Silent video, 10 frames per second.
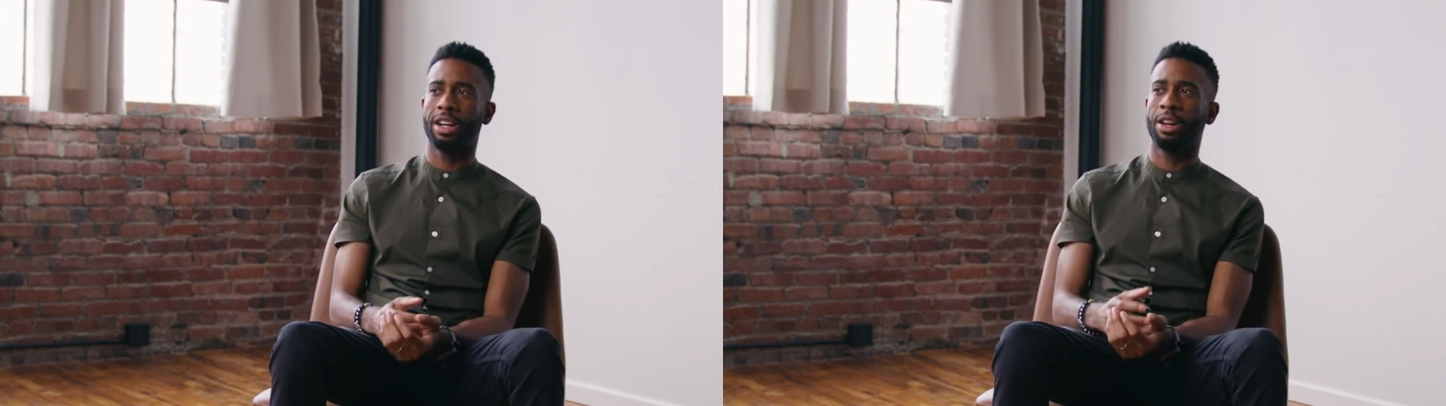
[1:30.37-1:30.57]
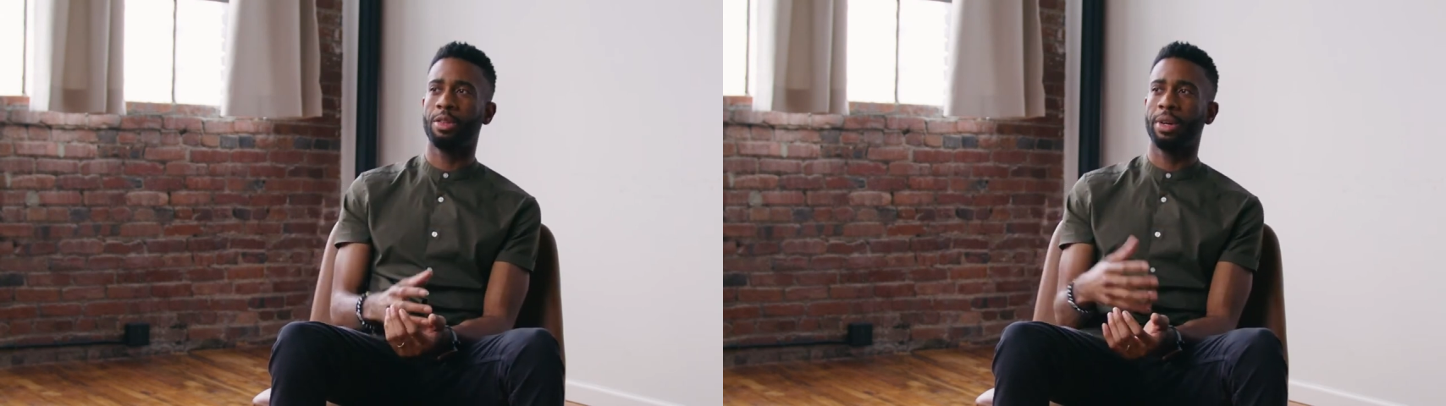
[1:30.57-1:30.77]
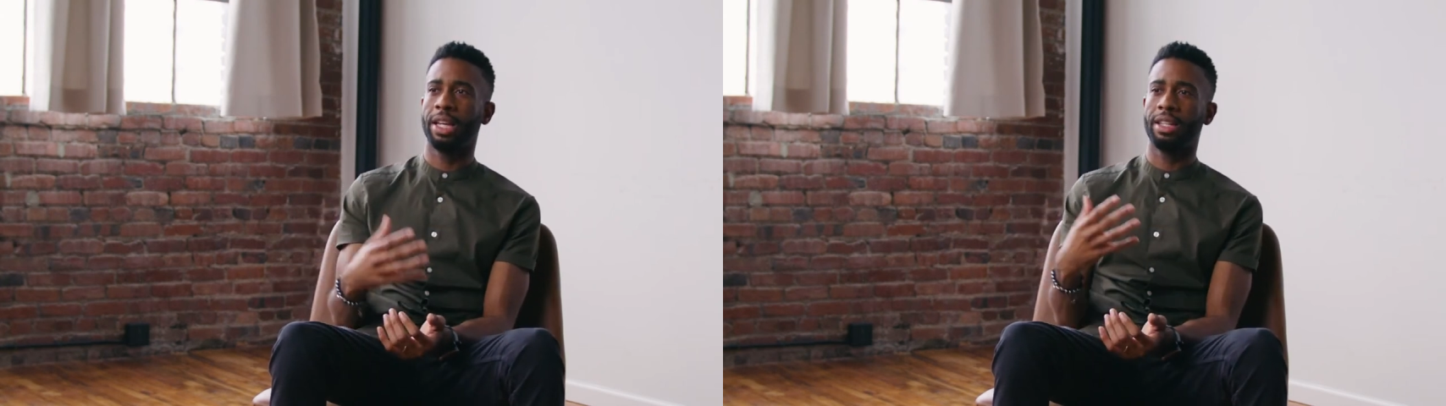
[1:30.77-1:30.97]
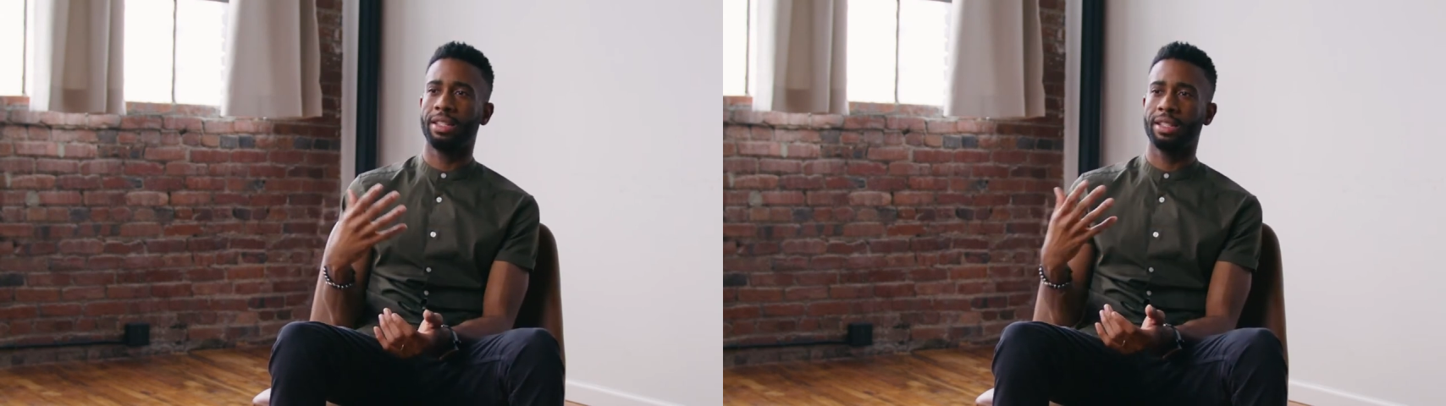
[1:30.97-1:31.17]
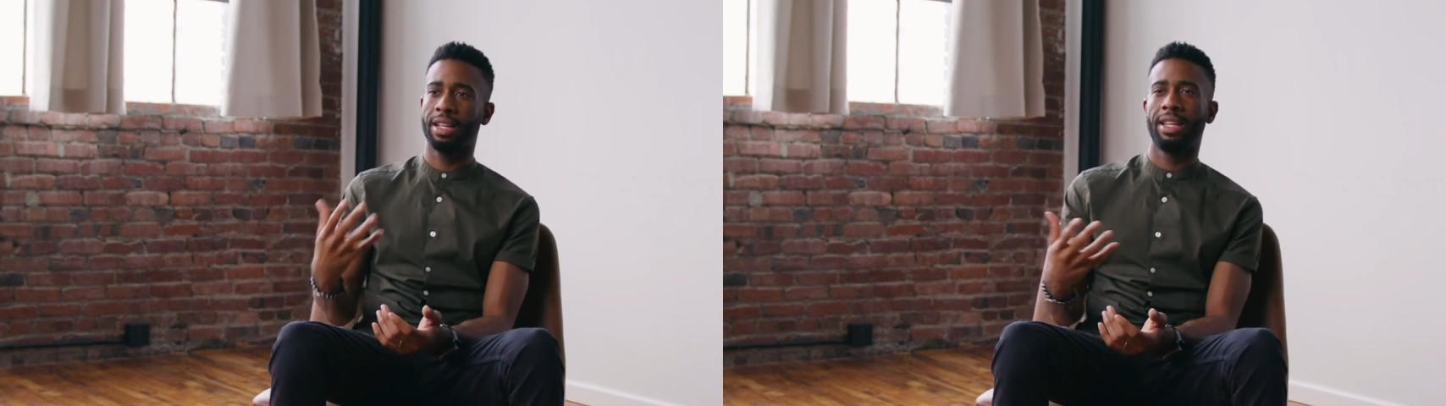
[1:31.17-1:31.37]

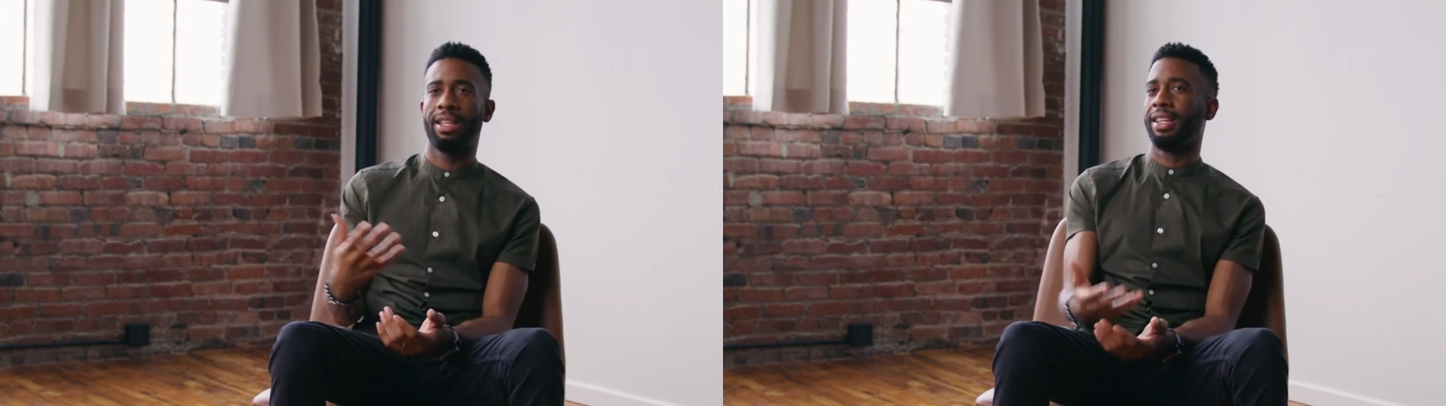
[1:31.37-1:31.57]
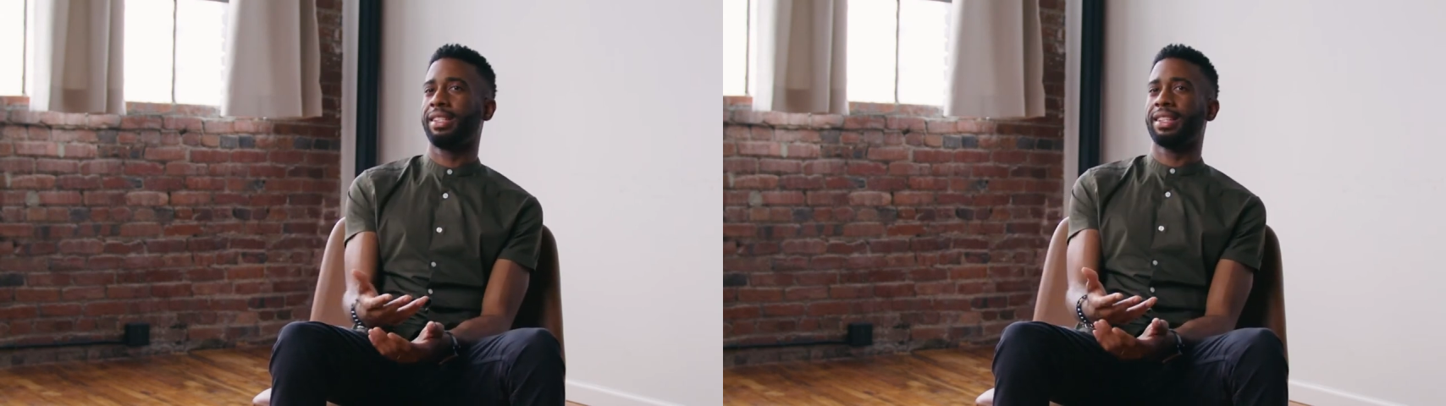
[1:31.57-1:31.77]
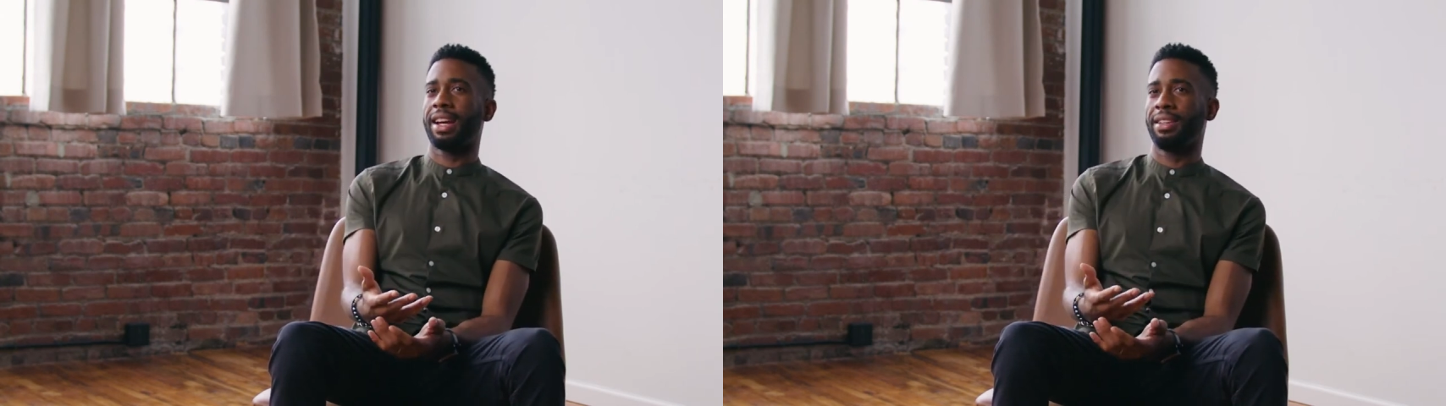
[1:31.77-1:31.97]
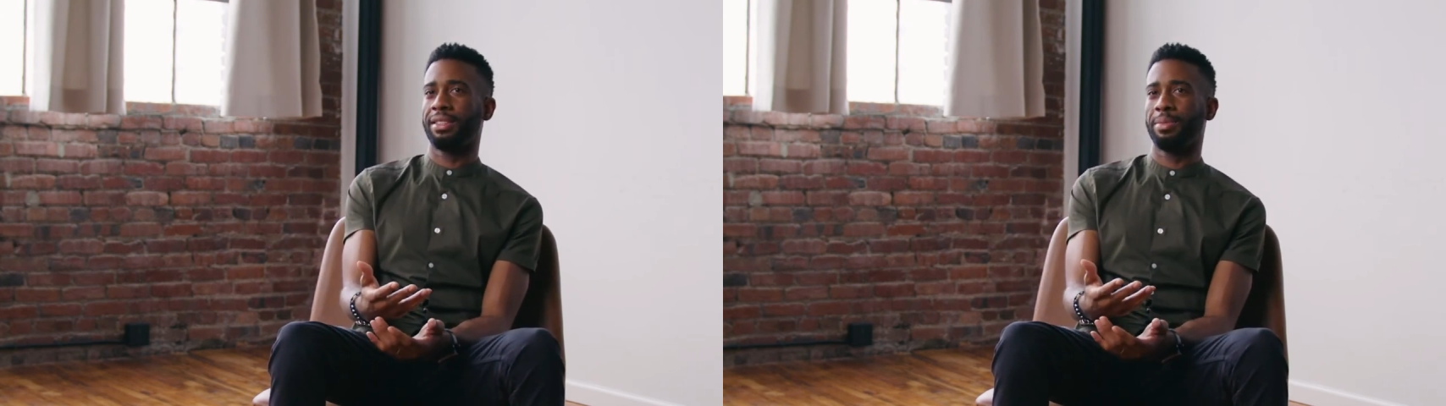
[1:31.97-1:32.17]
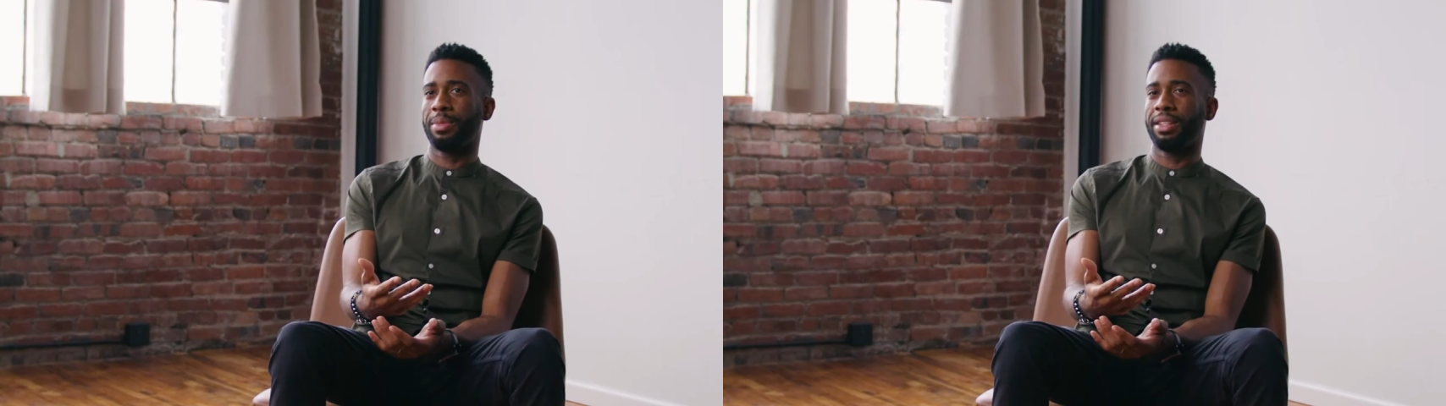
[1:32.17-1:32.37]
always exciting
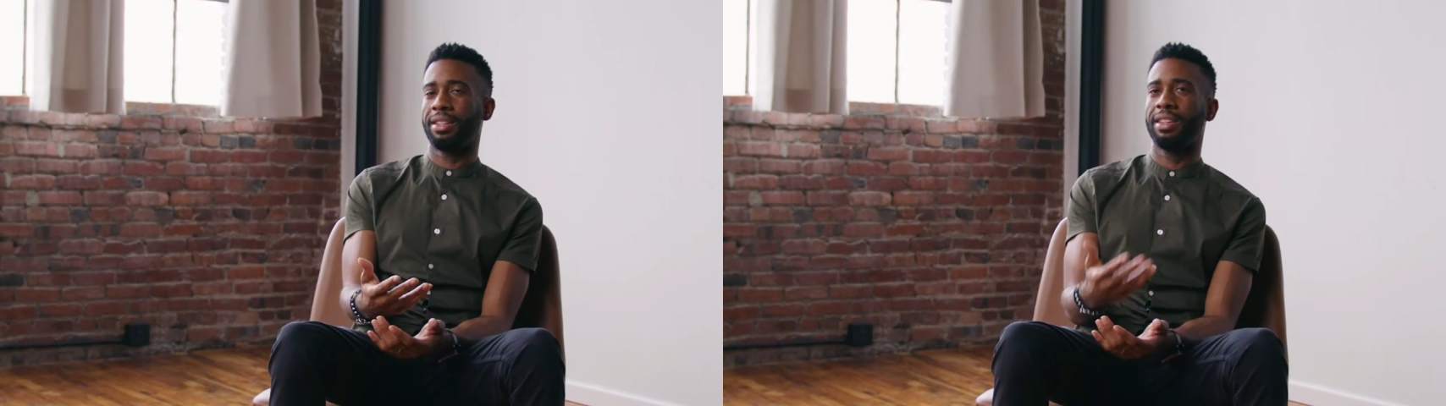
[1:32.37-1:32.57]
to me.